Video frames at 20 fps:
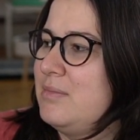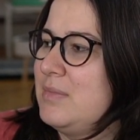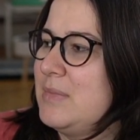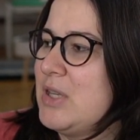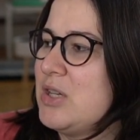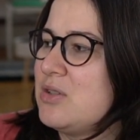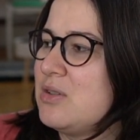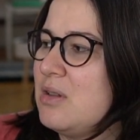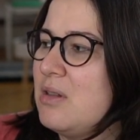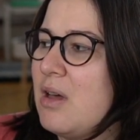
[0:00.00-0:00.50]

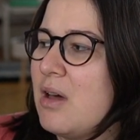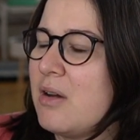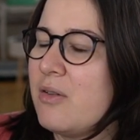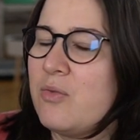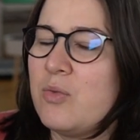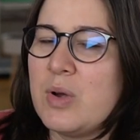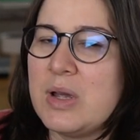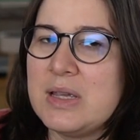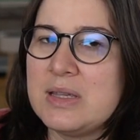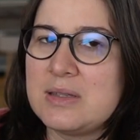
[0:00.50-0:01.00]
there's a lot
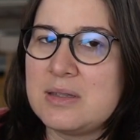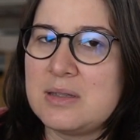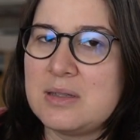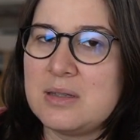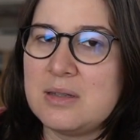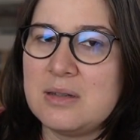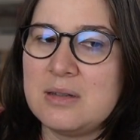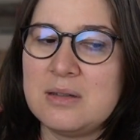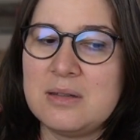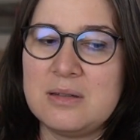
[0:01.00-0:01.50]
of ways
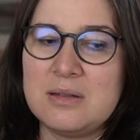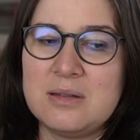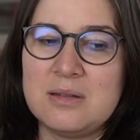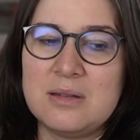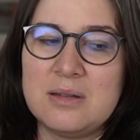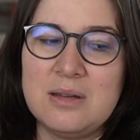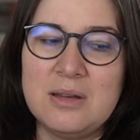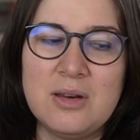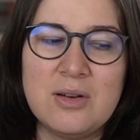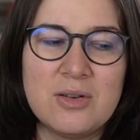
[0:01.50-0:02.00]
to,
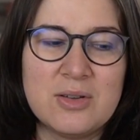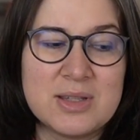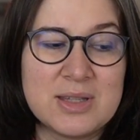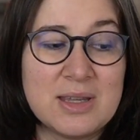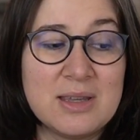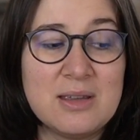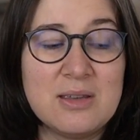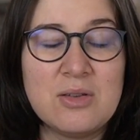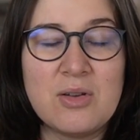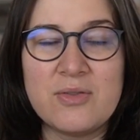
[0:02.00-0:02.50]
you know,
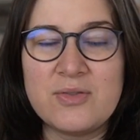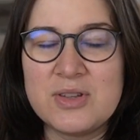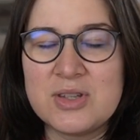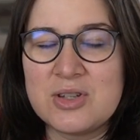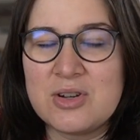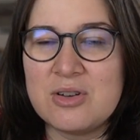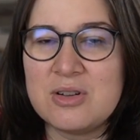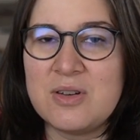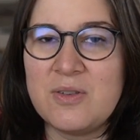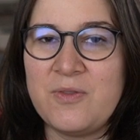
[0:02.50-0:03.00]
you have to
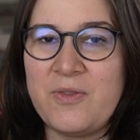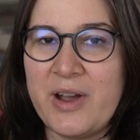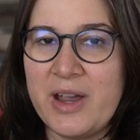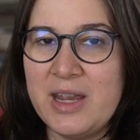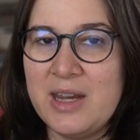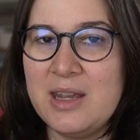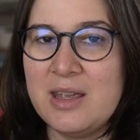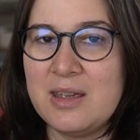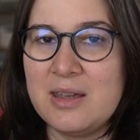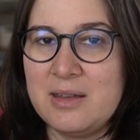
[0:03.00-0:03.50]
start
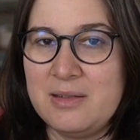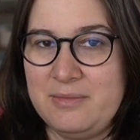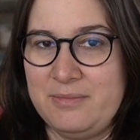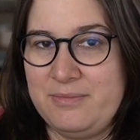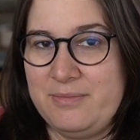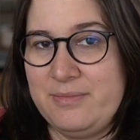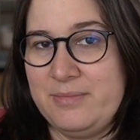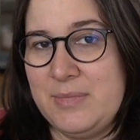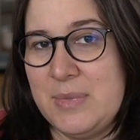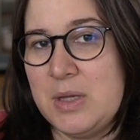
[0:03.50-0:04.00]
defining it,
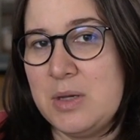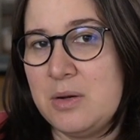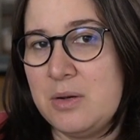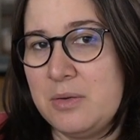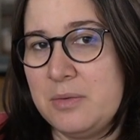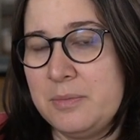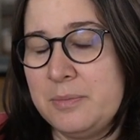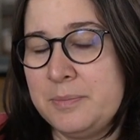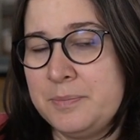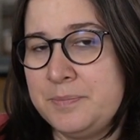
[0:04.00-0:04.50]
you
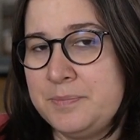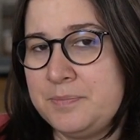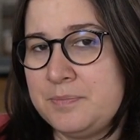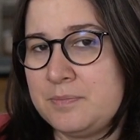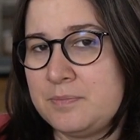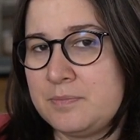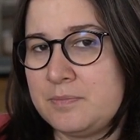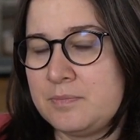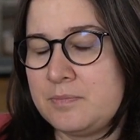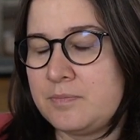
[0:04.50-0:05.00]
know?
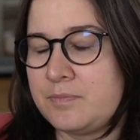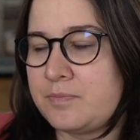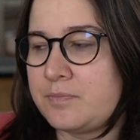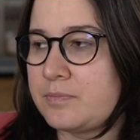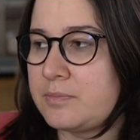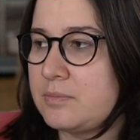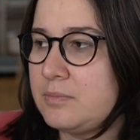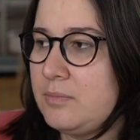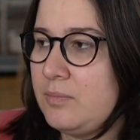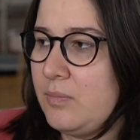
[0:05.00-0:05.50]

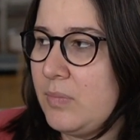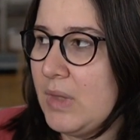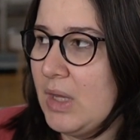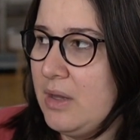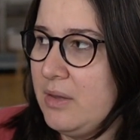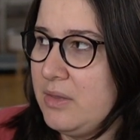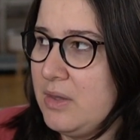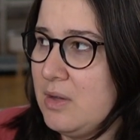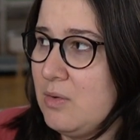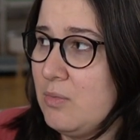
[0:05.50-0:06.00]

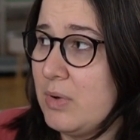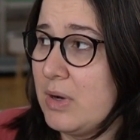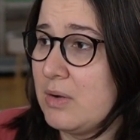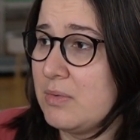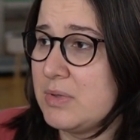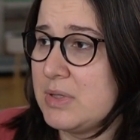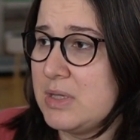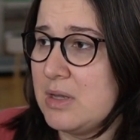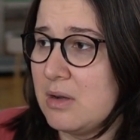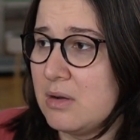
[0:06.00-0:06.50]
I think when I
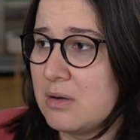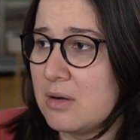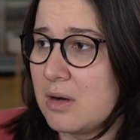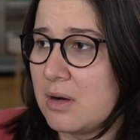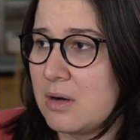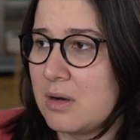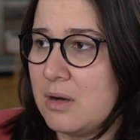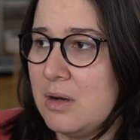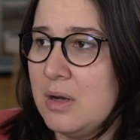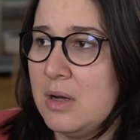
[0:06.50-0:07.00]
was
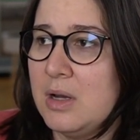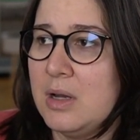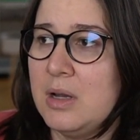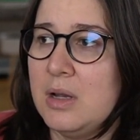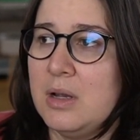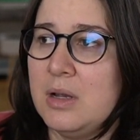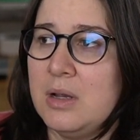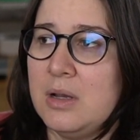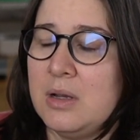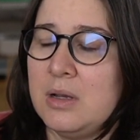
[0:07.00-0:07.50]
younger,
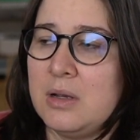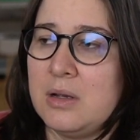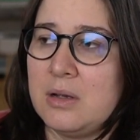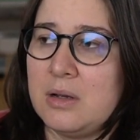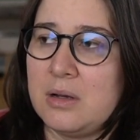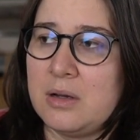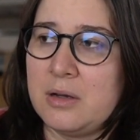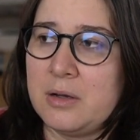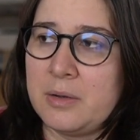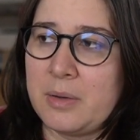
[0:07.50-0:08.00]

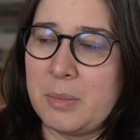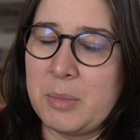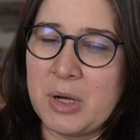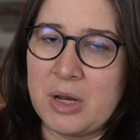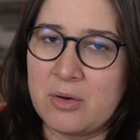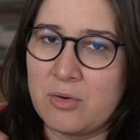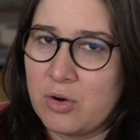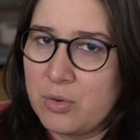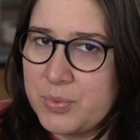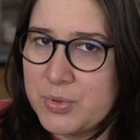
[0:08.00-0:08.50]
I mean,
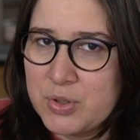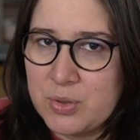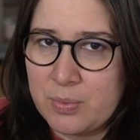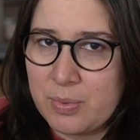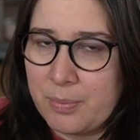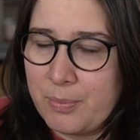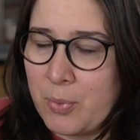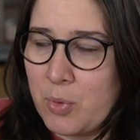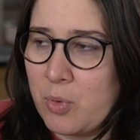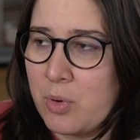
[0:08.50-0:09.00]
I grew up
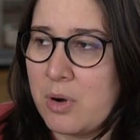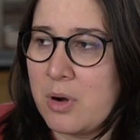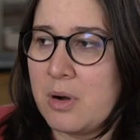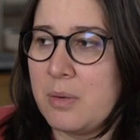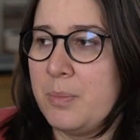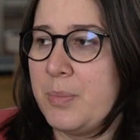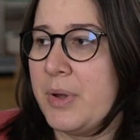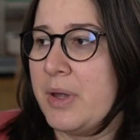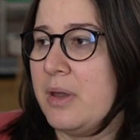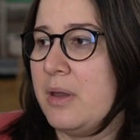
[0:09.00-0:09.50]
super
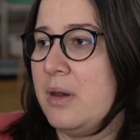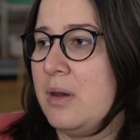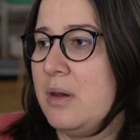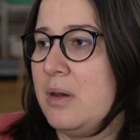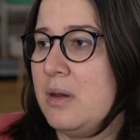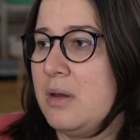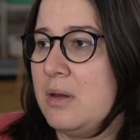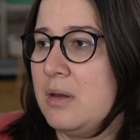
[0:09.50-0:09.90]
poor, but